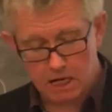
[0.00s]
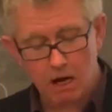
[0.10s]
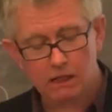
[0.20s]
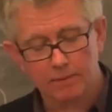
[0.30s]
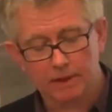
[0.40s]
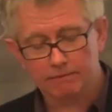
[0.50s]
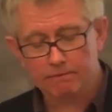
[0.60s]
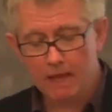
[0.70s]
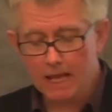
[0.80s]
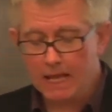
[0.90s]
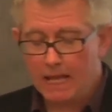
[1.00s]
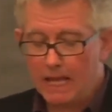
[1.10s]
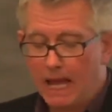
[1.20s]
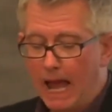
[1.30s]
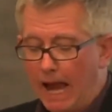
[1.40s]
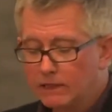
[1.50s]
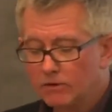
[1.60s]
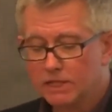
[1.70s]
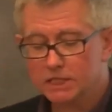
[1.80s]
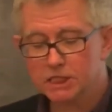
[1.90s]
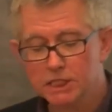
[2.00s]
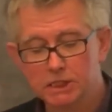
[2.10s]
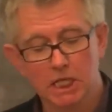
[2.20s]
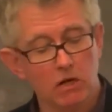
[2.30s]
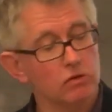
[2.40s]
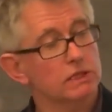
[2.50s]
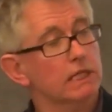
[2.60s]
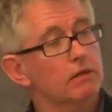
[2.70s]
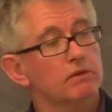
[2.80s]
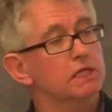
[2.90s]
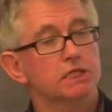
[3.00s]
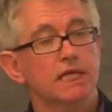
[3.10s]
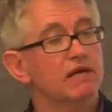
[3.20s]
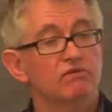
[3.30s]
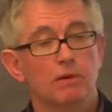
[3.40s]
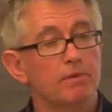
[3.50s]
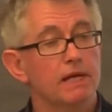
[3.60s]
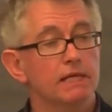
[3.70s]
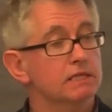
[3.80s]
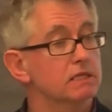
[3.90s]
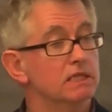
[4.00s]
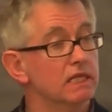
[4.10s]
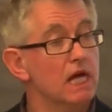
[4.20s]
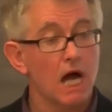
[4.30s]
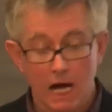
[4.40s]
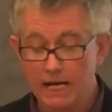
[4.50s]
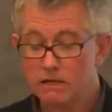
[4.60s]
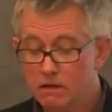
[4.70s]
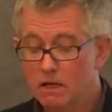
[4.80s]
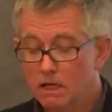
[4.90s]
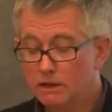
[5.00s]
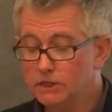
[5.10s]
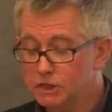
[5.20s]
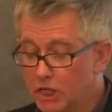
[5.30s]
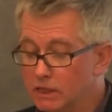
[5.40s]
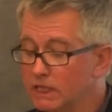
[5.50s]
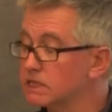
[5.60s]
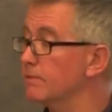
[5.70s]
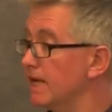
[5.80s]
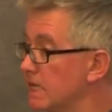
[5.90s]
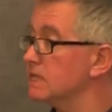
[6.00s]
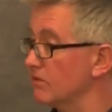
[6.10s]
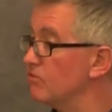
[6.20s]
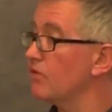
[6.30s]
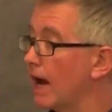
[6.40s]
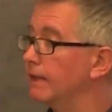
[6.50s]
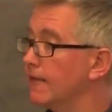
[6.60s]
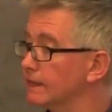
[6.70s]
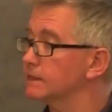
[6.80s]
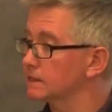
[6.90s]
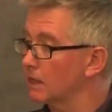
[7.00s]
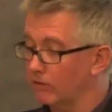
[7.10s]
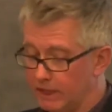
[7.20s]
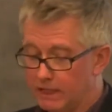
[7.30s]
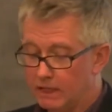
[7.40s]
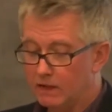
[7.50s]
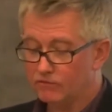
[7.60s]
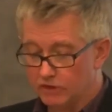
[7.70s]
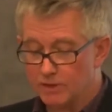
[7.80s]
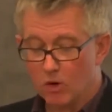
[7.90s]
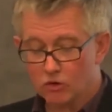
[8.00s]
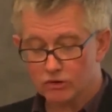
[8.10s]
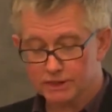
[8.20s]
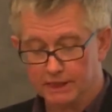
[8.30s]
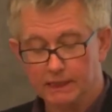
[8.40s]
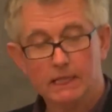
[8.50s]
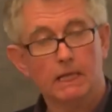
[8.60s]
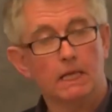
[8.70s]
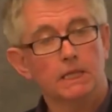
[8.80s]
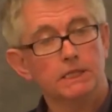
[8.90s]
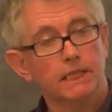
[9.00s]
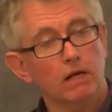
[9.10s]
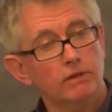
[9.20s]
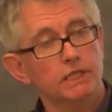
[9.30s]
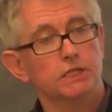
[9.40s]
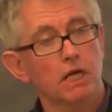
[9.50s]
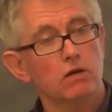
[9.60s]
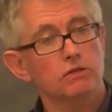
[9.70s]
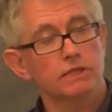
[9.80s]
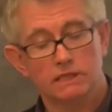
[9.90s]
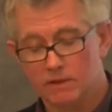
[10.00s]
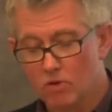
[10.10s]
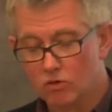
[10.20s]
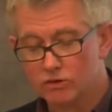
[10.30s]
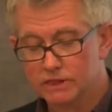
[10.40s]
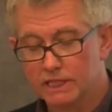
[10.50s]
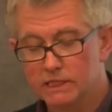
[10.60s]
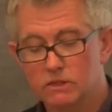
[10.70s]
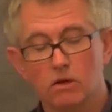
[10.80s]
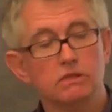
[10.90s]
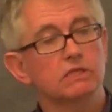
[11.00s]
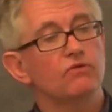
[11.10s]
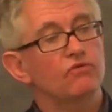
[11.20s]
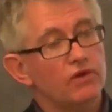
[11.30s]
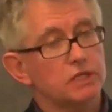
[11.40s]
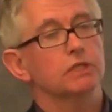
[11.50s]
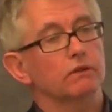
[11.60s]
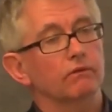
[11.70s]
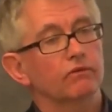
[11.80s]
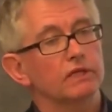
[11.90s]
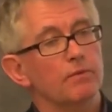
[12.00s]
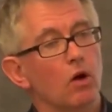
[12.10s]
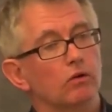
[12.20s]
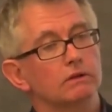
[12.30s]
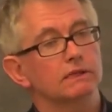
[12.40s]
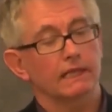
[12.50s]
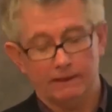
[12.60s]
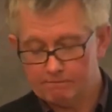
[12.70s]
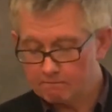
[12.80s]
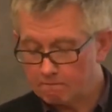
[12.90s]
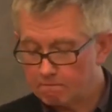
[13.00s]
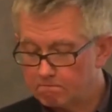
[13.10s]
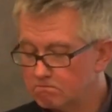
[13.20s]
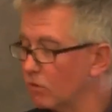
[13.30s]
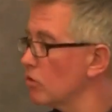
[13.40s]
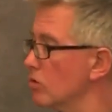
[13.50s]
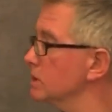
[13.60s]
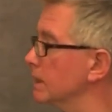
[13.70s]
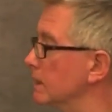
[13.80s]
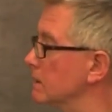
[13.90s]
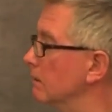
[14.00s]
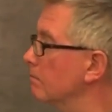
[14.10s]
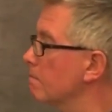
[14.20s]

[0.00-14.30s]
argument, I don't think she even appears to deny that journalism is in fact necessary for democracy. She only shows that democracy is not sufficient for democracy. Of course it isn't.